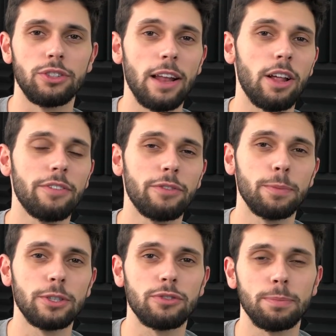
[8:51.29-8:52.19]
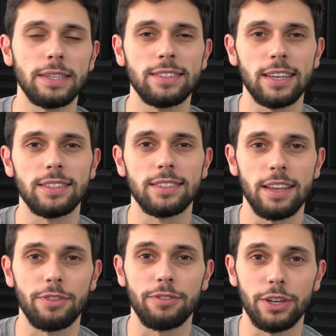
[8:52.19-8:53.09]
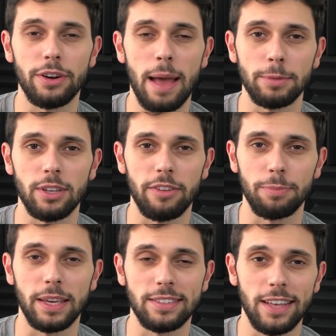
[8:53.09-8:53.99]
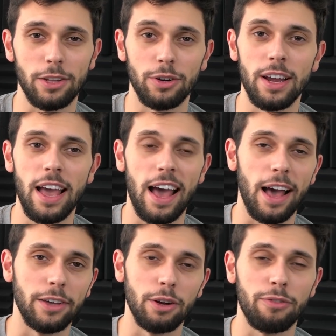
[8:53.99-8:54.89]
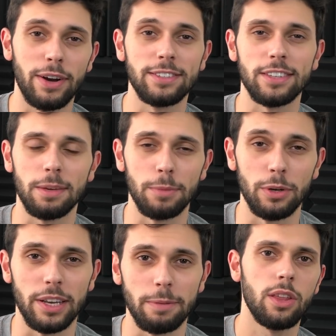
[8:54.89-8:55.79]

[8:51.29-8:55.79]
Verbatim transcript: and a lot of information from my six and seven figure Amazon FBA seller, uh, you know, friends and community.